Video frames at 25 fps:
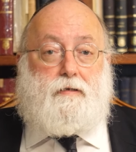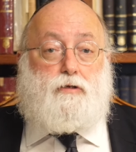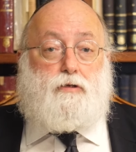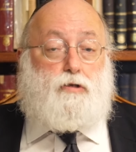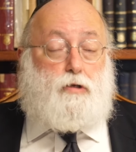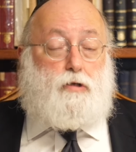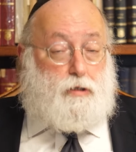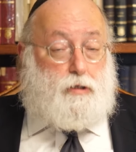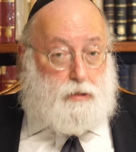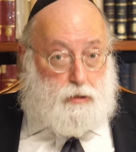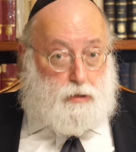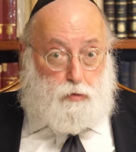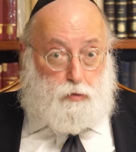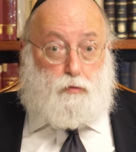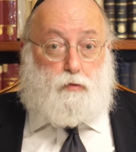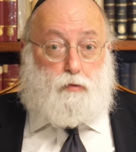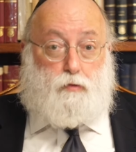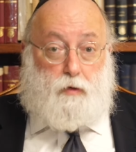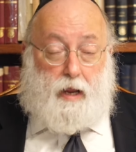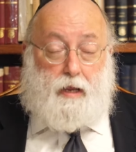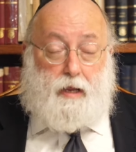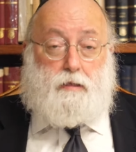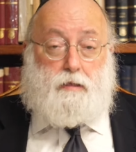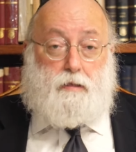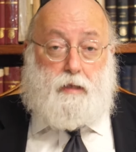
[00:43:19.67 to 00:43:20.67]
So it's
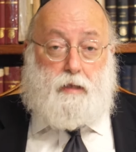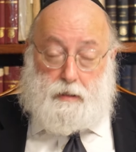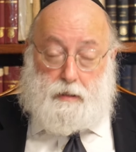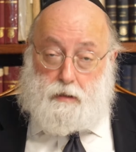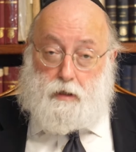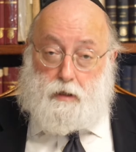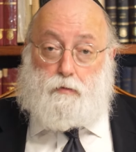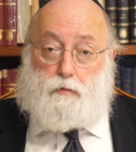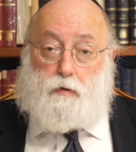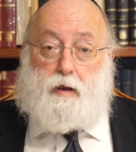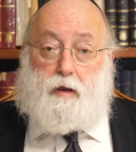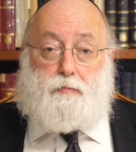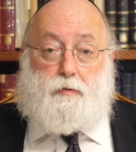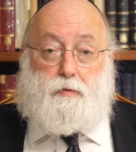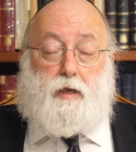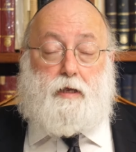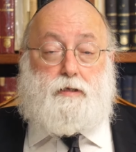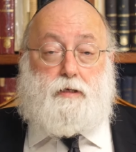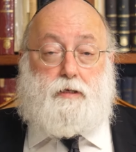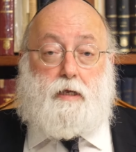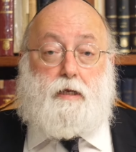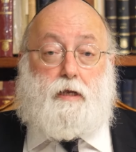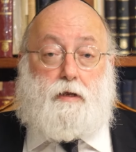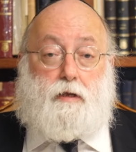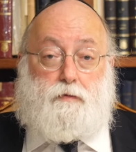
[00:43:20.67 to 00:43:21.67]
great, that's a great
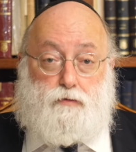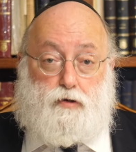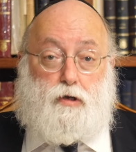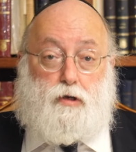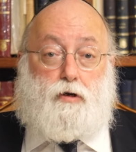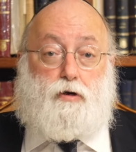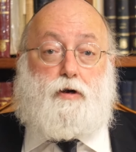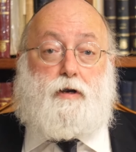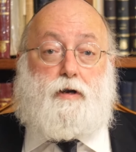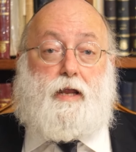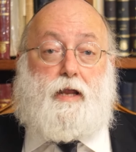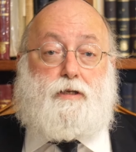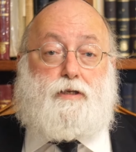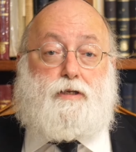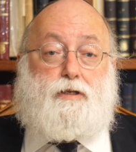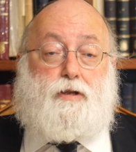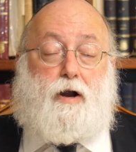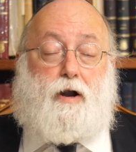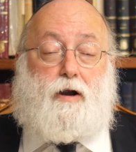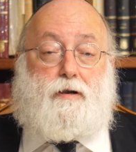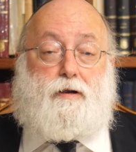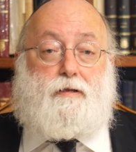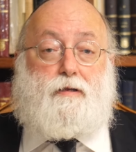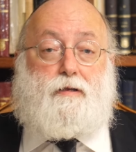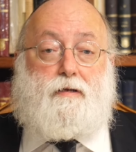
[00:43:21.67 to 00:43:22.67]
blessing, gives you a good head
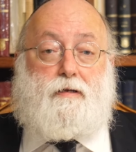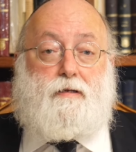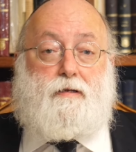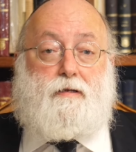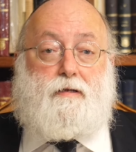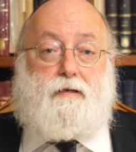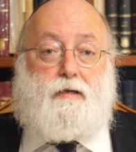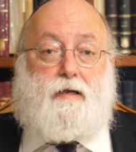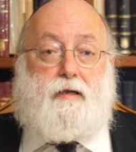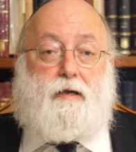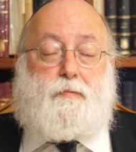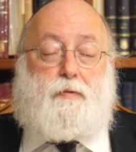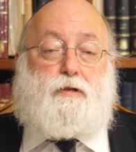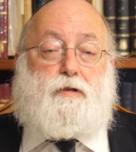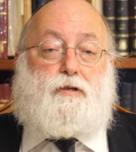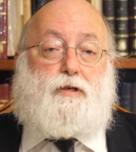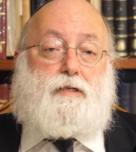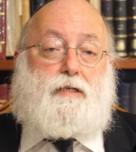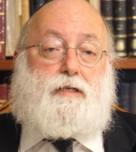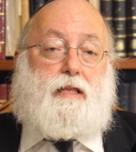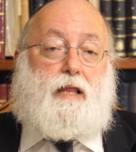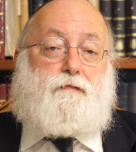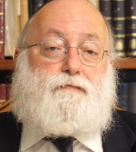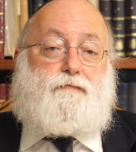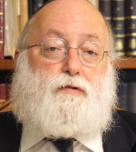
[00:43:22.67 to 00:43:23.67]
start. But you
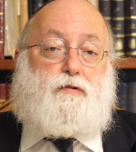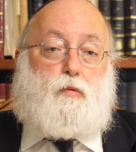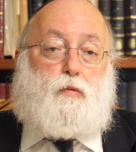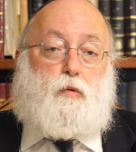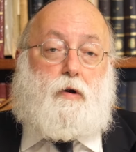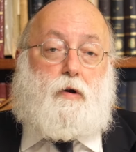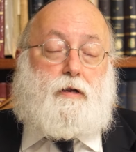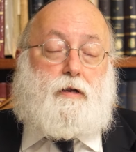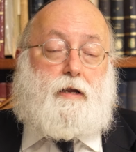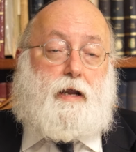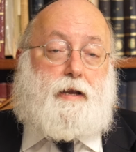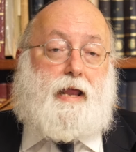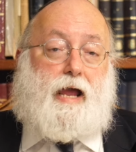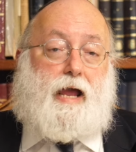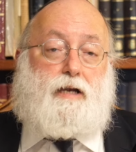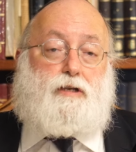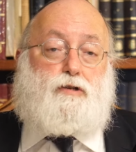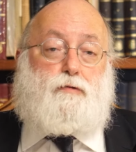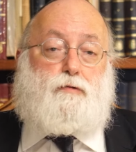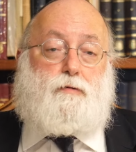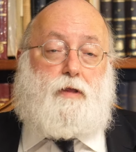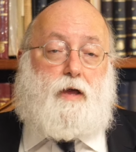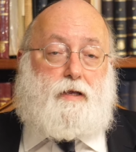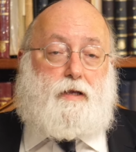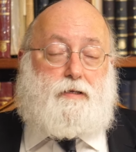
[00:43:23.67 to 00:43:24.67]
just have to work on
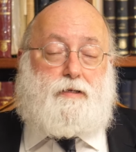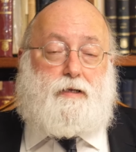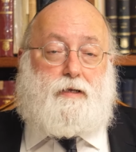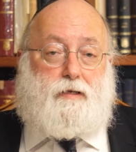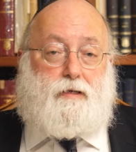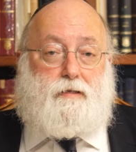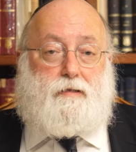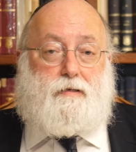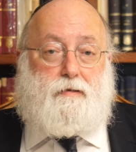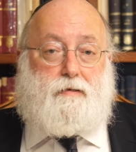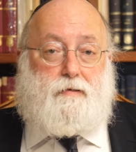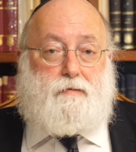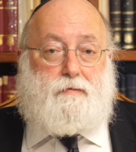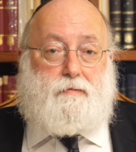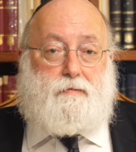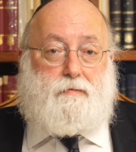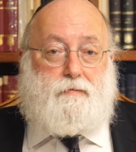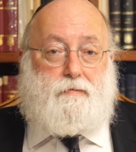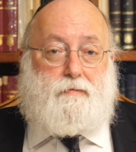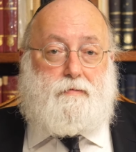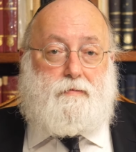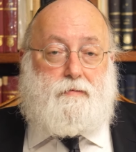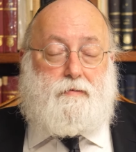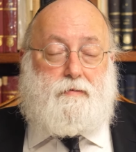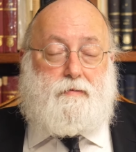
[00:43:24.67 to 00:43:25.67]
actualizing it.
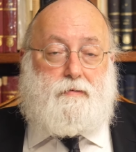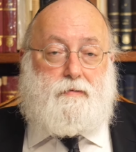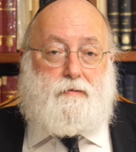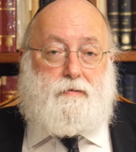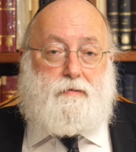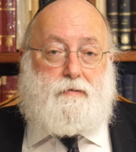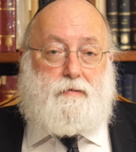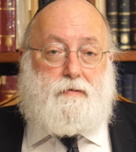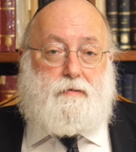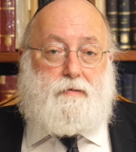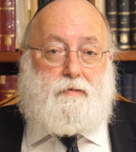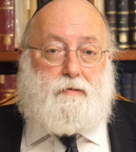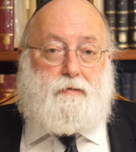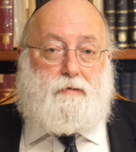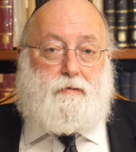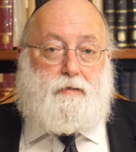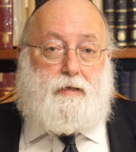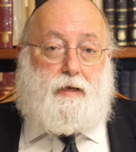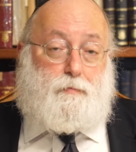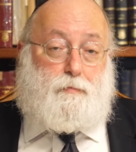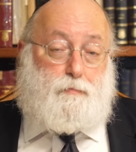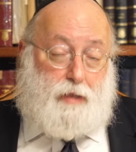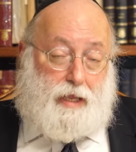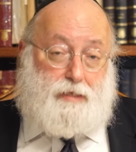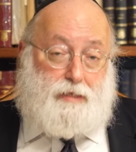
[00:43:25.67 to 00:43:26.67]

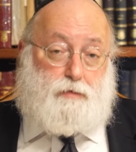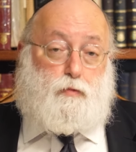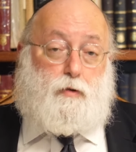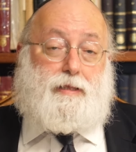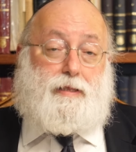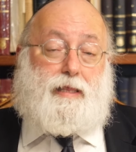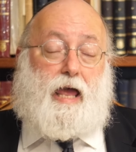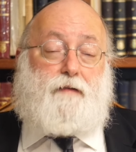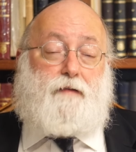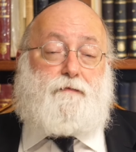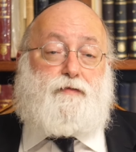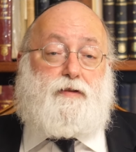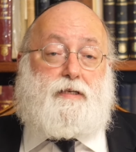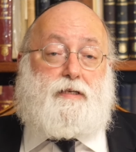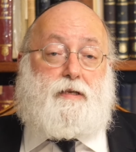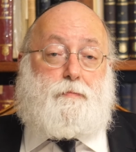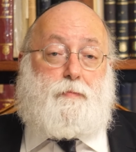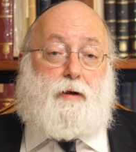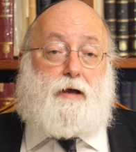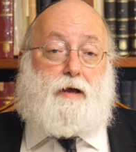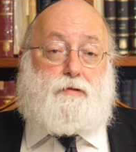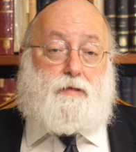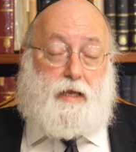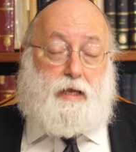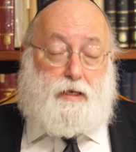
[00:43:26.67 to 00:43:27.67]
And that's what life is
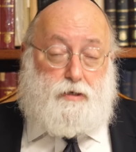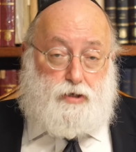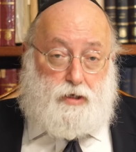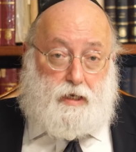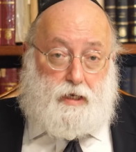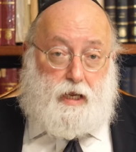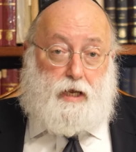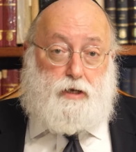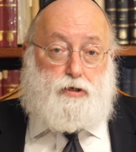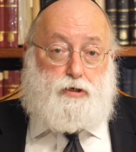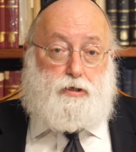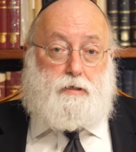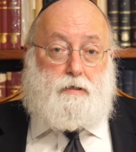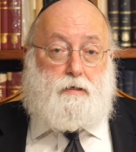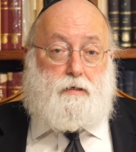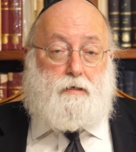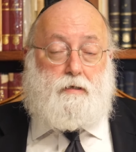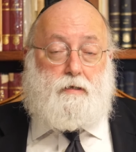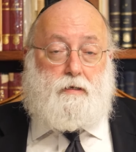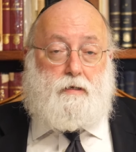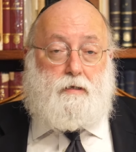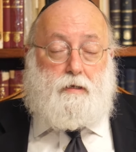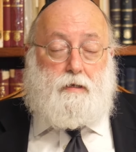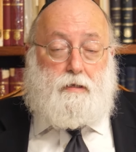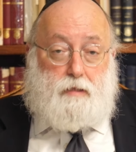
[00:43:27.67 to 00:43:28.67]
about education,
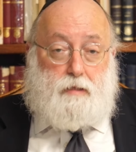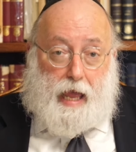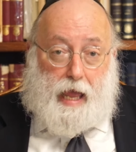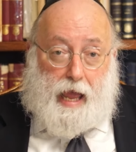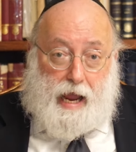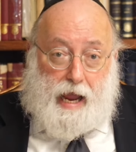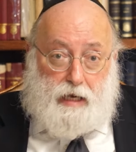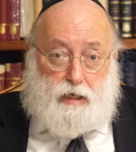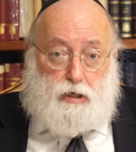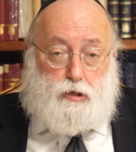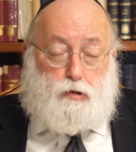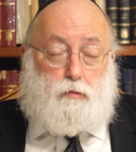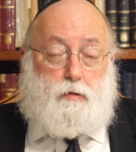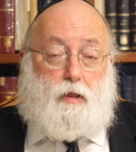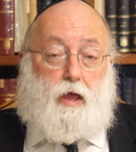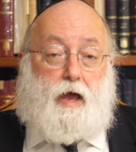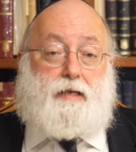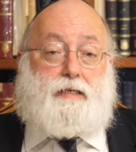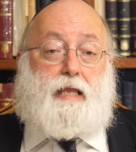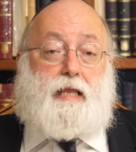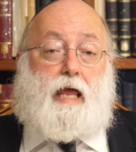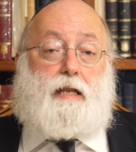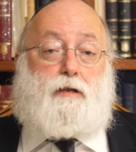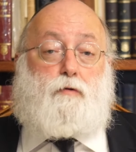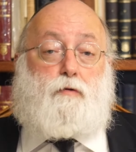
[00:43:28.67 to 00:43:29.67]
to
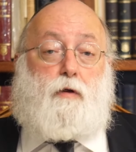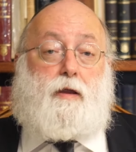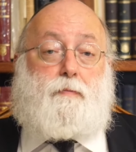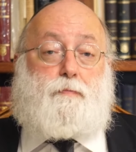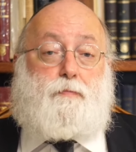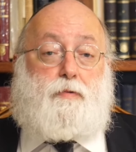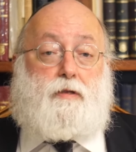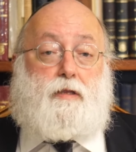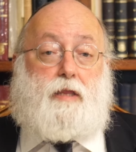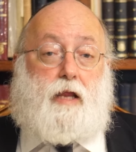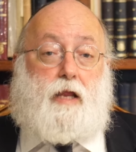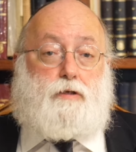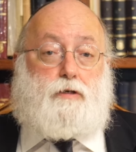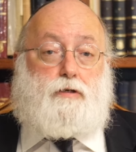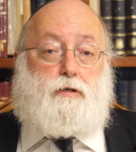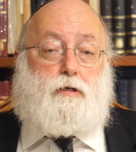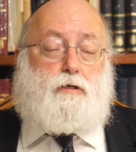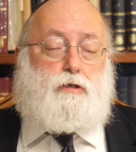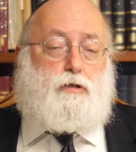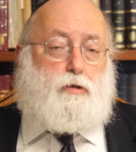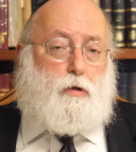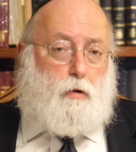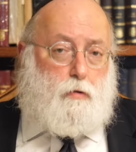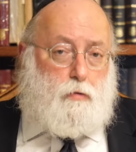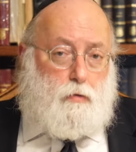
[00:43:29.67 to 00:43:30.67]
actualize that great potential.
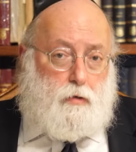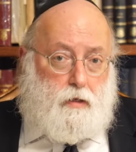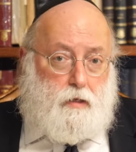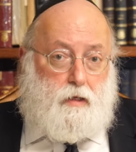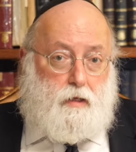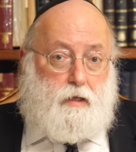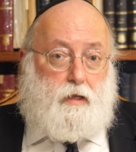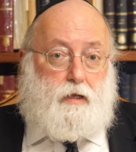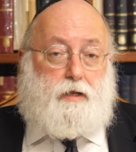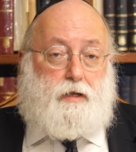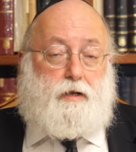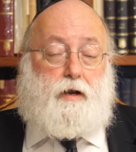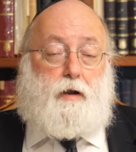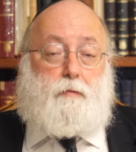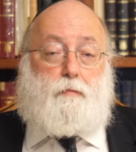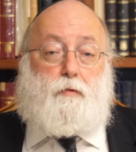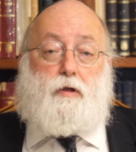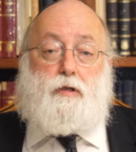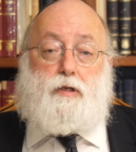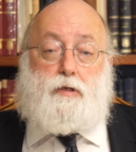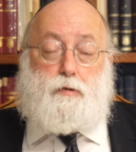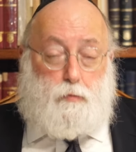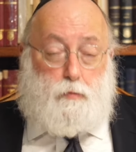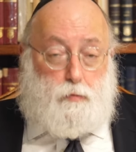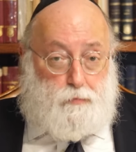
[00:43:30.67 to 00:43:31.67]
So in
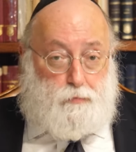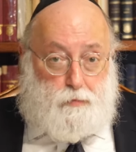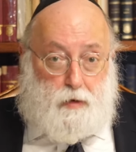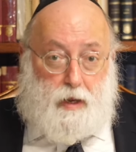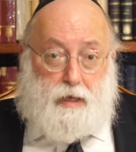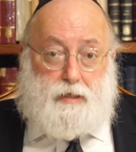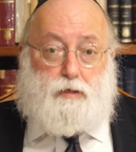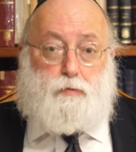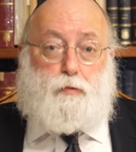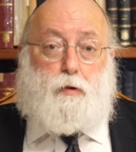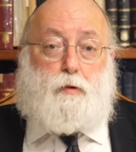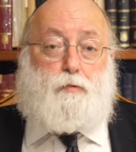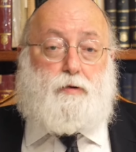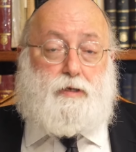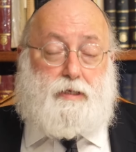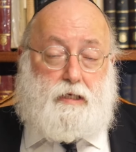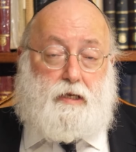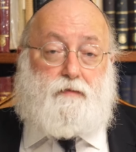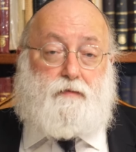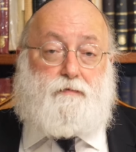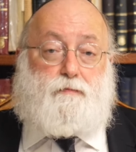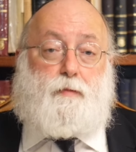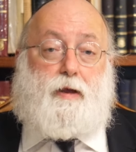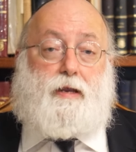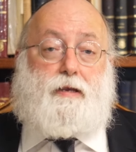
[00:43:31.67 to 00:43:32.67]
mother's womb, yes, we
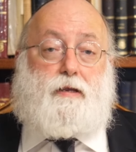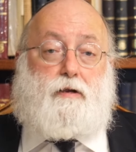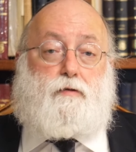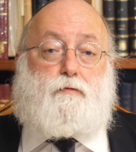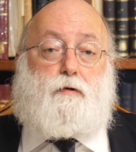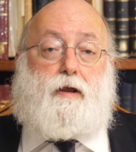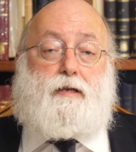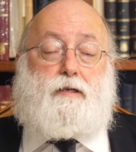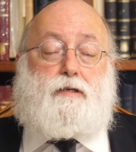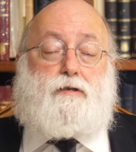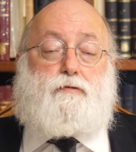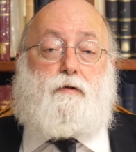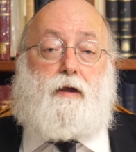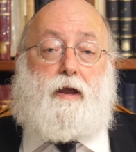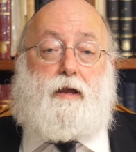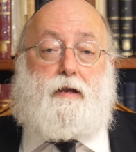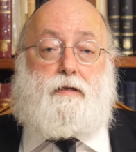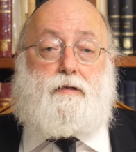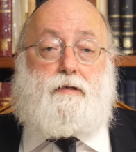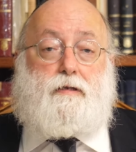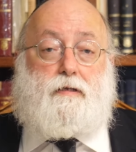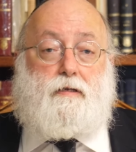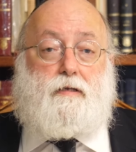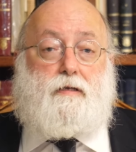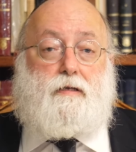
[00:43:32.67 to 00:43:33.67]
receive many great
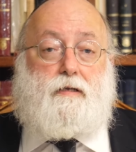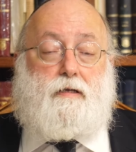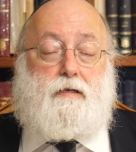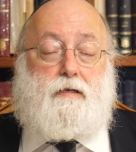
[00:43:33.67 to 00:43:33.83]
strengths.